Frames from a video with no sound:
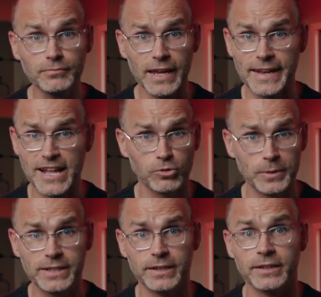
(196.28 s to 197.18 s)
And that's what
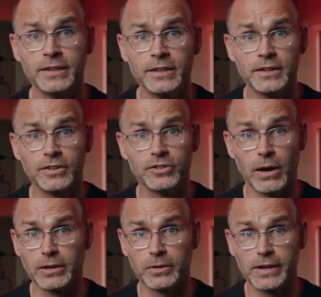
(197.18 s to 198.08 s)
we did. So
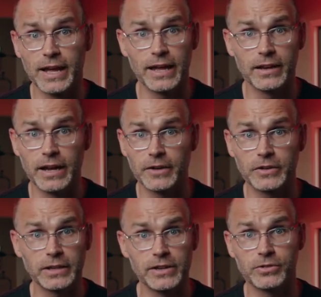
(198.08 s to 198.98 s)
I literally had
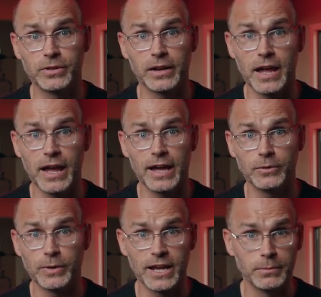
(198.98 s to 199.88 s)
every laser that I had,
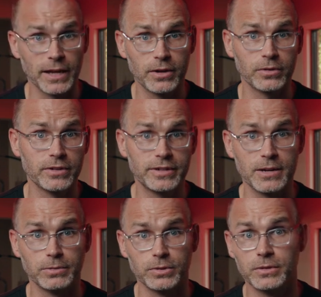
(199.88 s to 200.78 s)
we had him lay on a
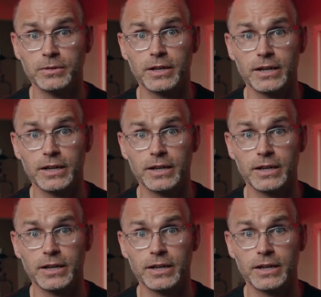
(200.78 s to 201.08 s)
table,